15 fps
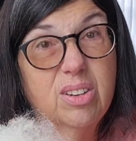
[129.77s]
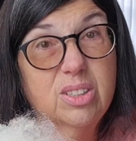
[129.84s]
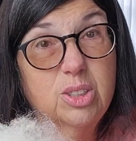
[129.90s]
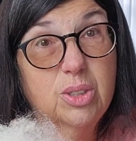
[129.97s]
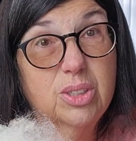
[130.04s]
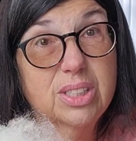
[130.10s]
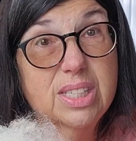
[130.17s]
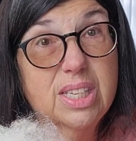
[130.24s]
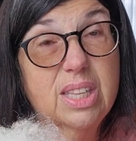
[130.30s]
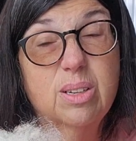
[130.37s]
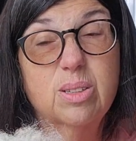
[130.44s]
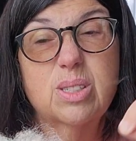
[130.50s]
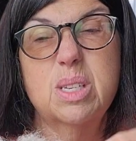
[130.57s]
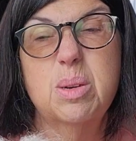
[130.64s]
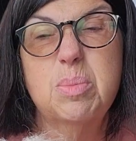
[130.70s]
As you can see,
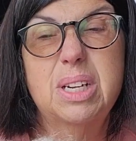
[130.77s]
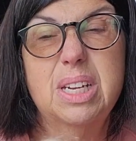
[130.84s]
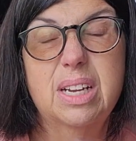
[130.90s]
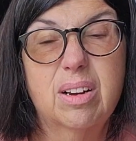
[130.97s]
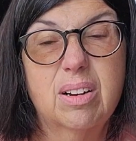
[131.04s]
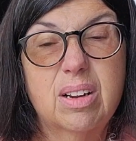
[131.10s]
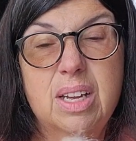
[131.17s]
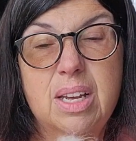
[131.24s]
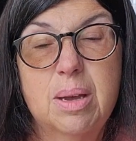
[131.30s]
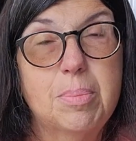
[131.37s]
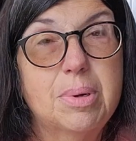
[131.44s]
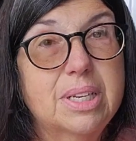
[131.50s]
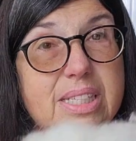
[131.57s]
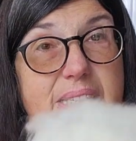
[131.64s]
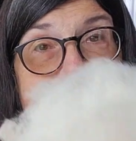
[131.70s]
there's some in here,
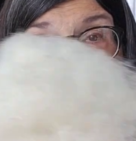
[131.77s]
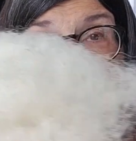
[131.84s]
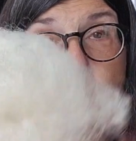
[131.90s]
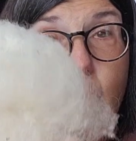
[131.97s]
but it's still